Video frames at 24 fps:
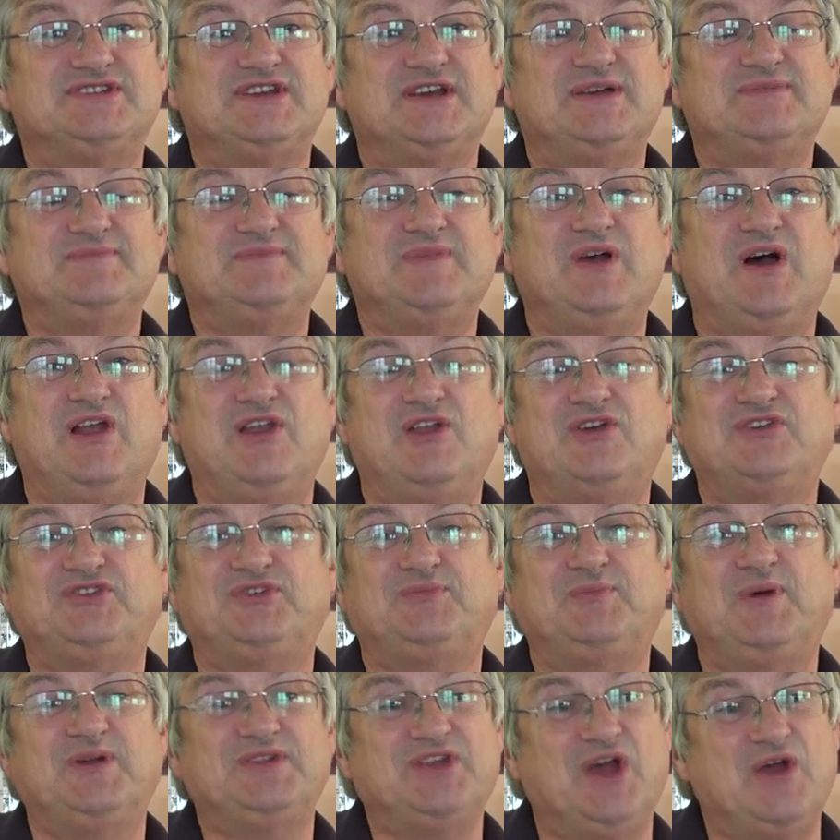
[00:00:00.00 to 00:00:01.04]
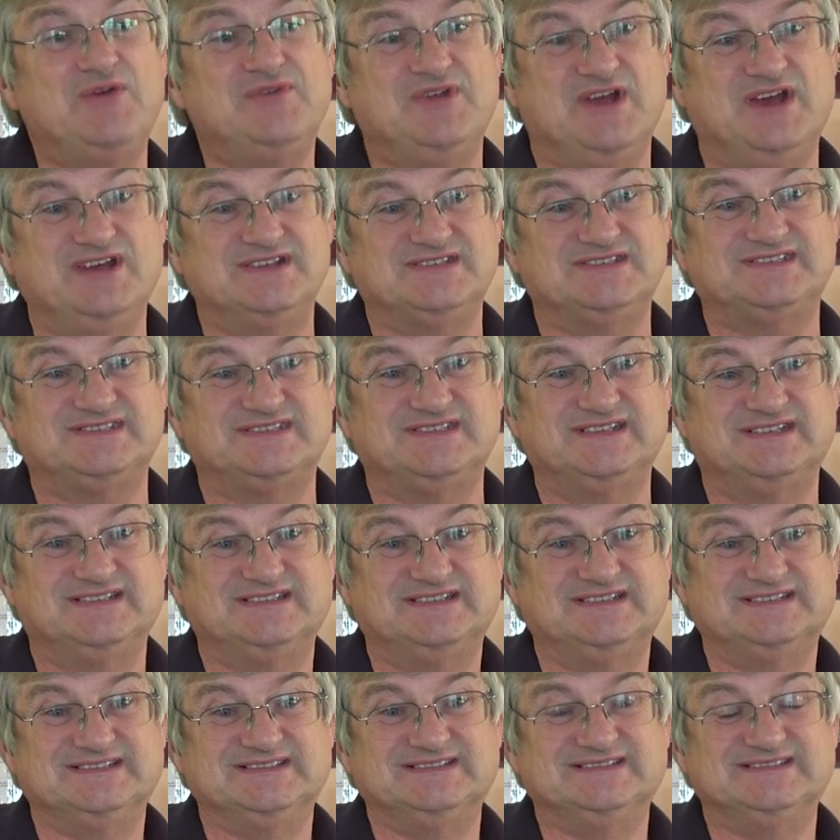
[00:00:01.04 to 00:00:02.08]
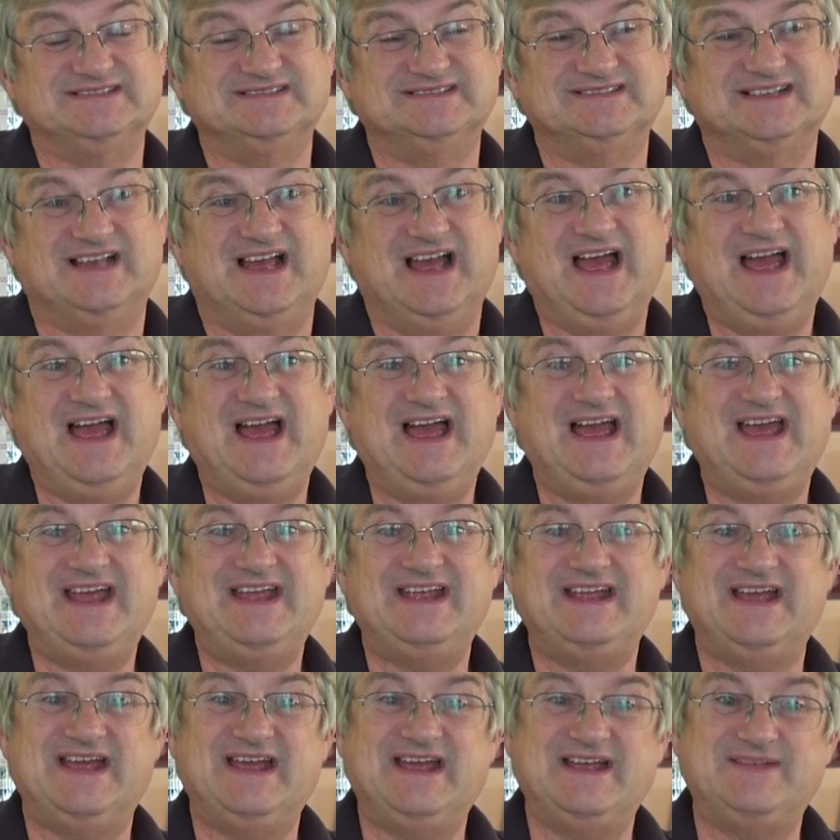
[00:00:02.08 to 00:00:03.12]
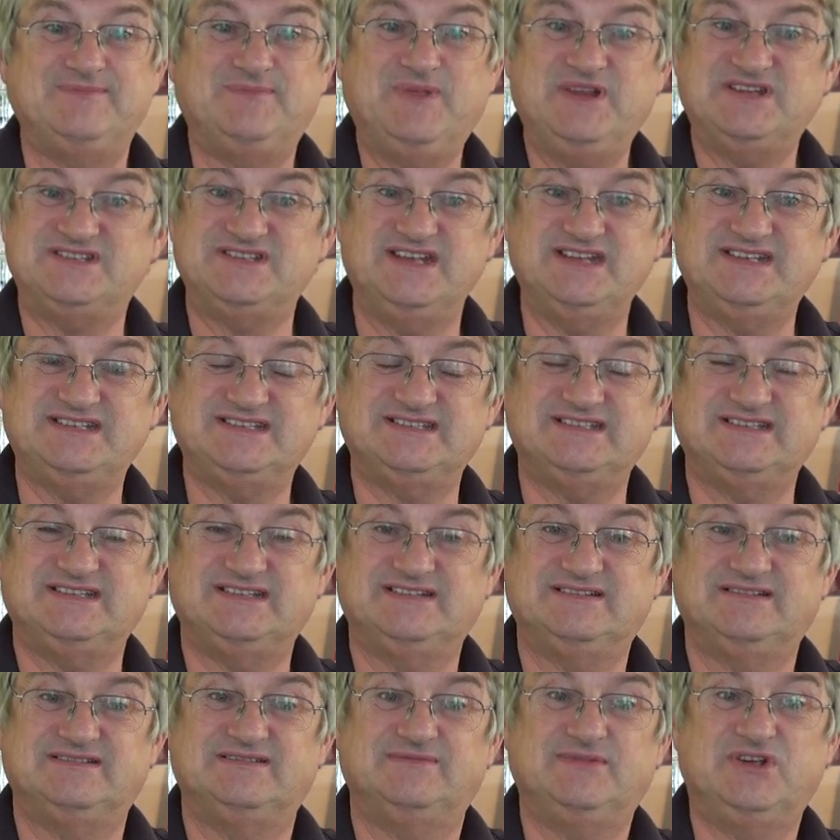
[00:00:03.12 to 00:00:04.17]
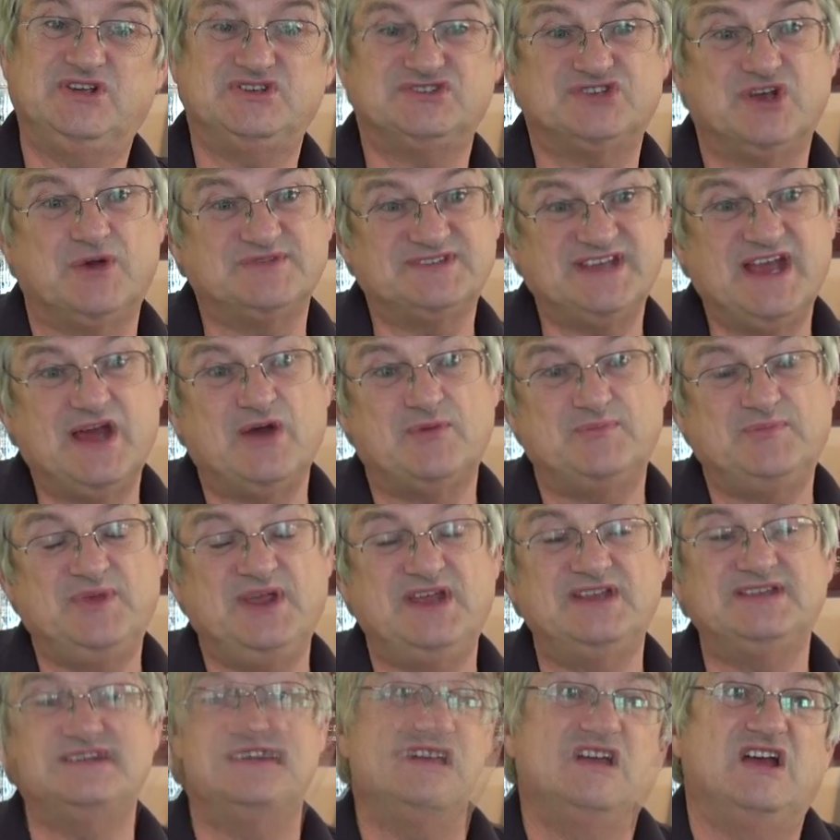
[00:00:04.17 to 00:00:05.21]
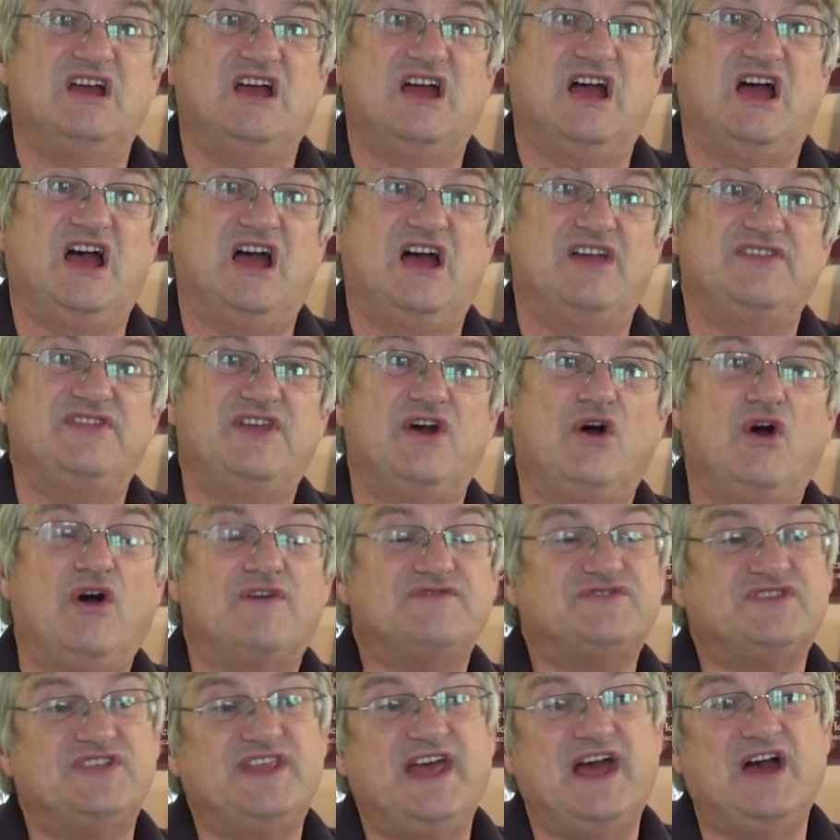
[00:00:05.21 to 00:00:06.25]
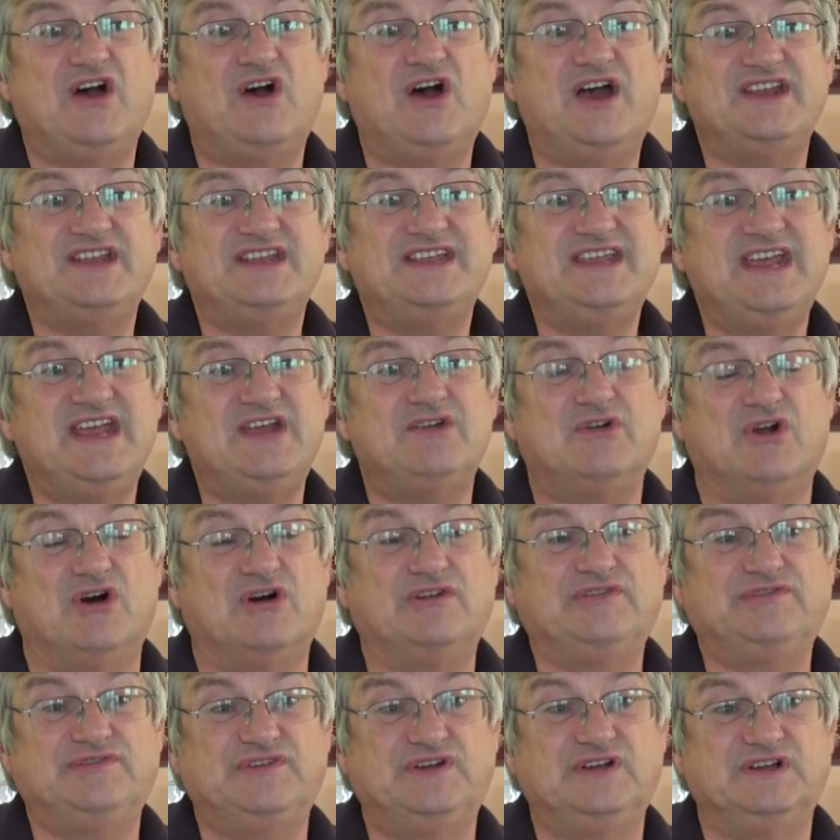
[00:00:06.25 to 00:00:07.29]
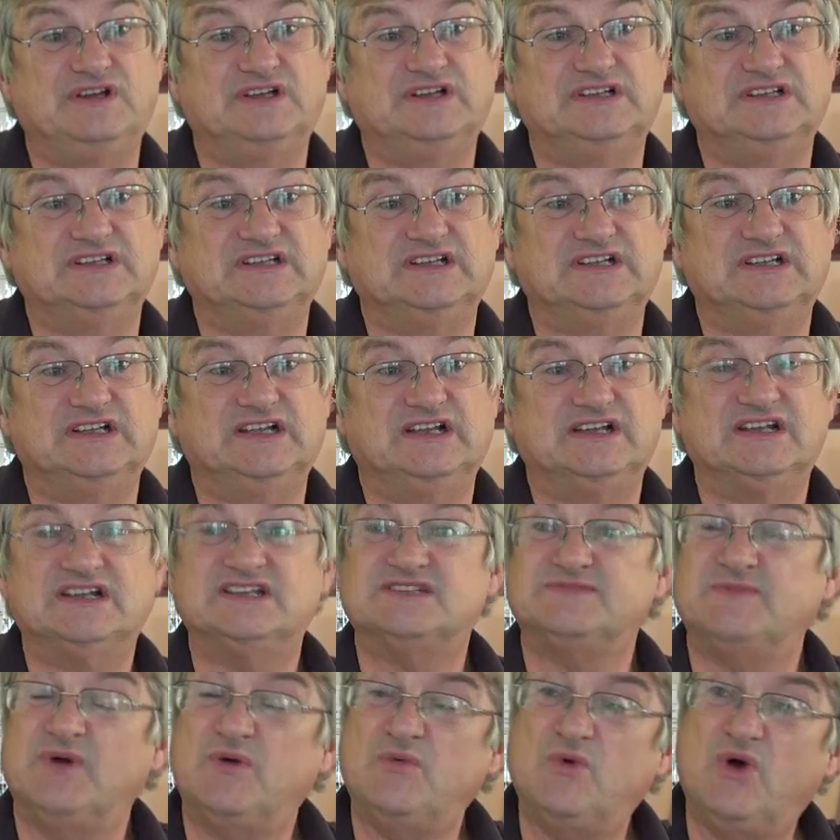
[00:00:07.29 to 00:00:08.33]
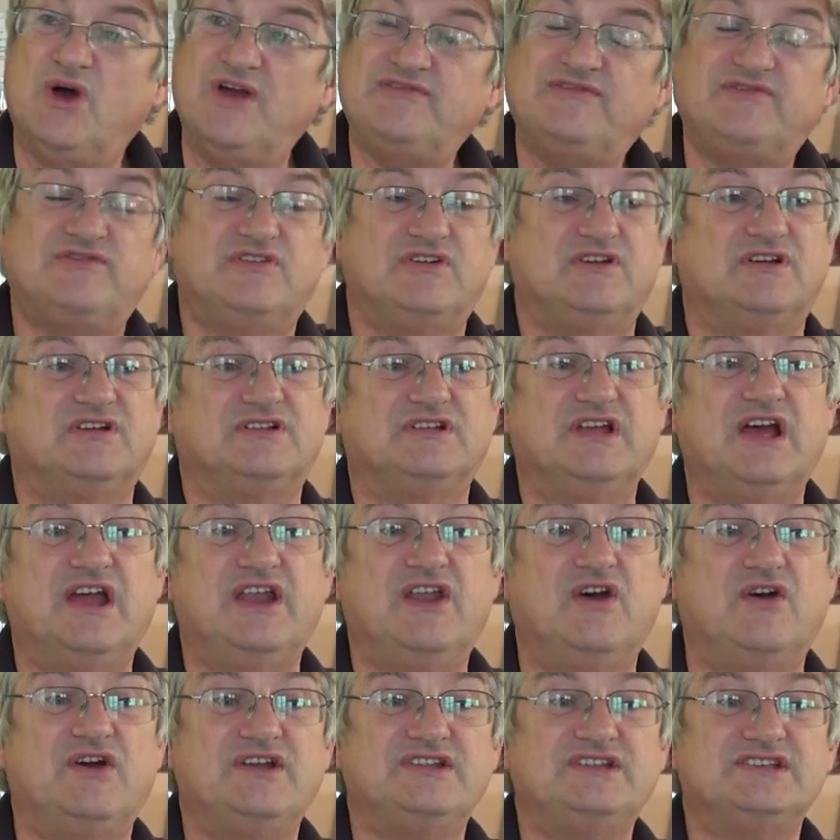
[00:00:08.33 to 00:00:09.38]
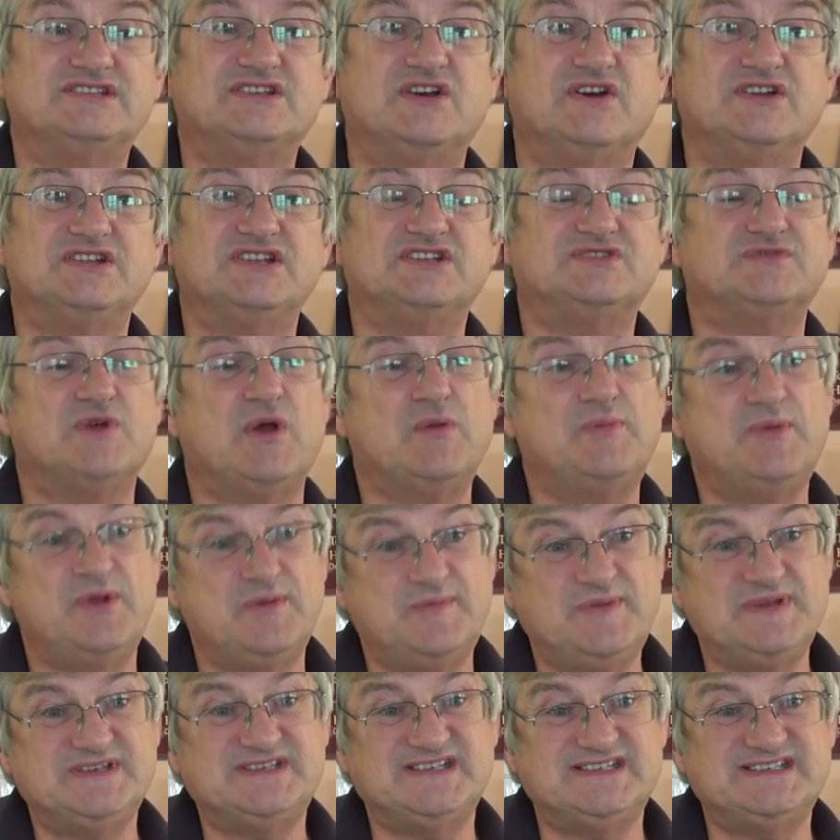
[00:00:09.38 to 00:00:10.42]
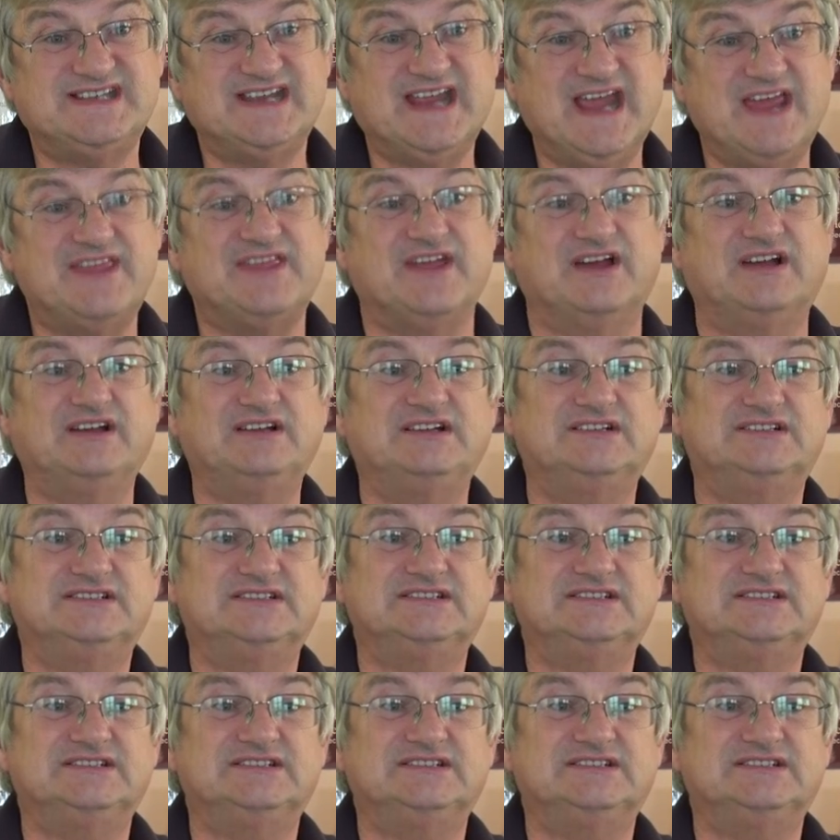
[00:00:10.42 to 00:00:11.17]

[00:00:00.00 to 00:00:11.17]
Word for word: um, I lost my donuts uh, business because I was outbid. And after that, I had a year off because my wife and I decided to open a business together.